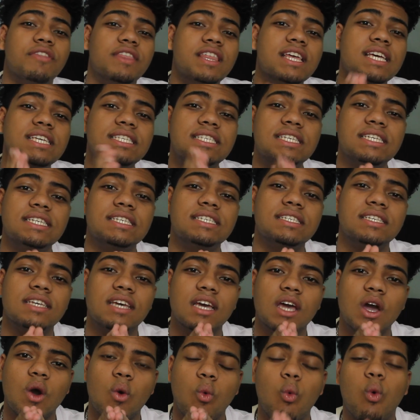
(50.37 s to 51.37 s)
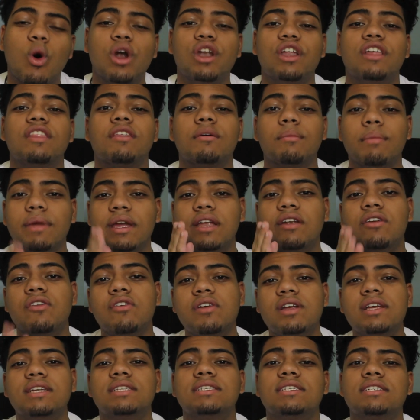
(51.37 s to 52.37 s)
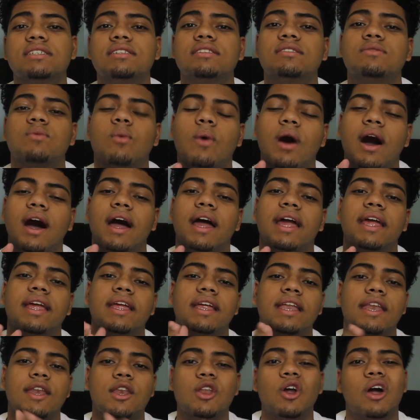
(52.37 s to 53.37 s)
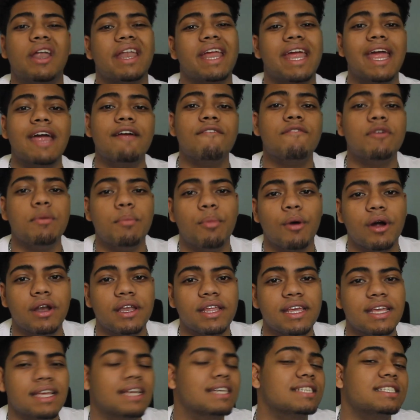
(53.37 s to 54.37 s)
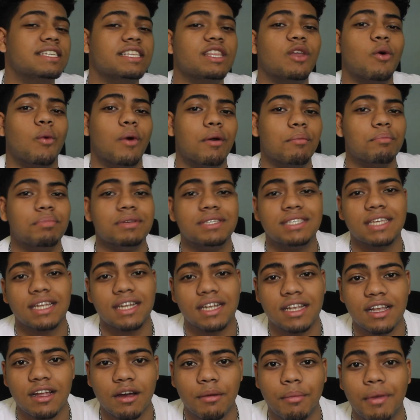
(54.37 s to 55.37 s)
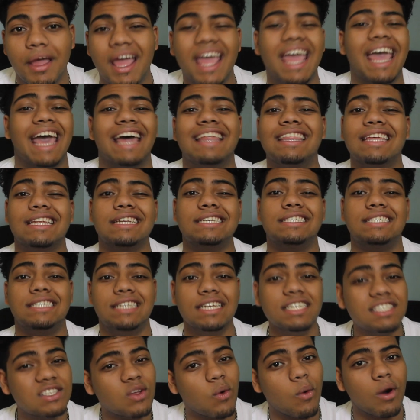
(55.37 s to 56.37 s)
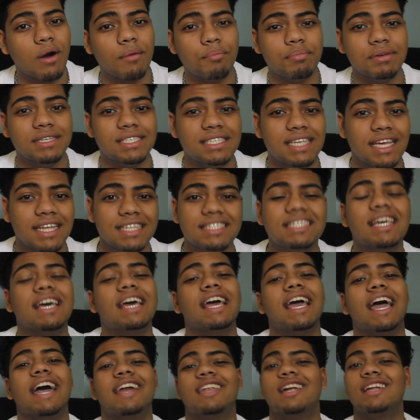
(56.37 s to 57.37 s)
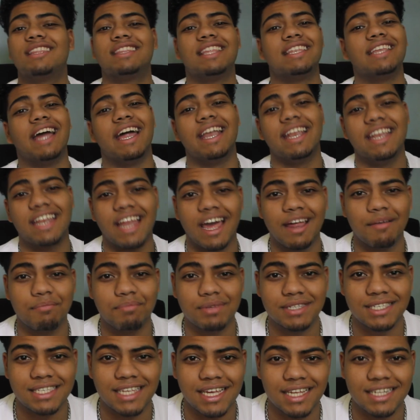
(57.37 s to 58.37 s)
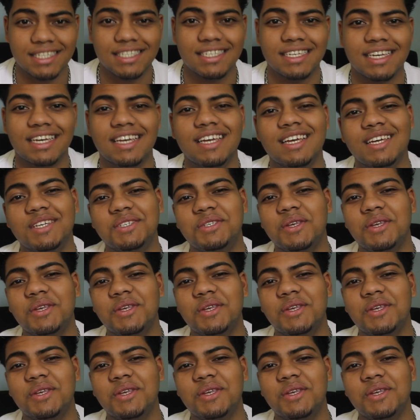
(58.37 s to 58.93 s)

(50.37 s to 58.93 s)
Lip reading: This is one of the main reasons why not everybody is in the 1% club, and that it's just the 1% and not the 99%.